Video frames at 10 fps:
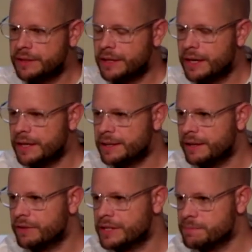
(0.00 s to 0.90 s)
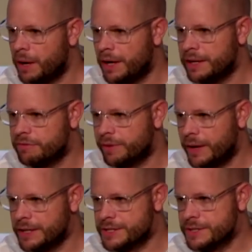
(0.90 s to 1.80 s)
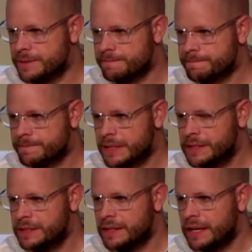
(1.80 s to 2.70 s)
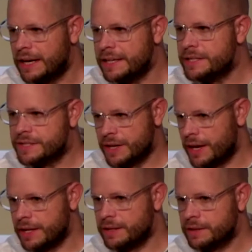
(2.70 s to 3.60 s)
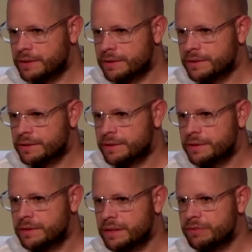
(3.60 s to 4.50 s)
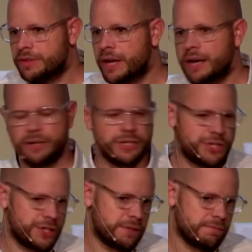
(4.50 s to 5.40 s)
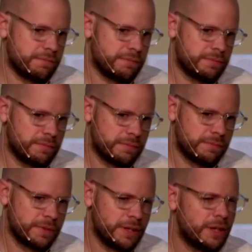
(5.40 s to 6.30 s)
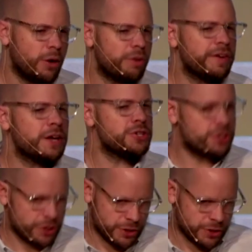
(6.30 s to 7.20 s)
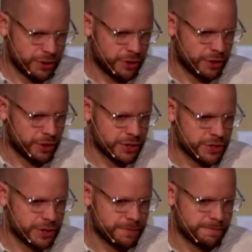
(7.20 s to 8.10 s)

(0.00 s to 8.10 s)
and giving his body for us. I need to say, if you're not a Christian, or if you're not sure you're a Christian,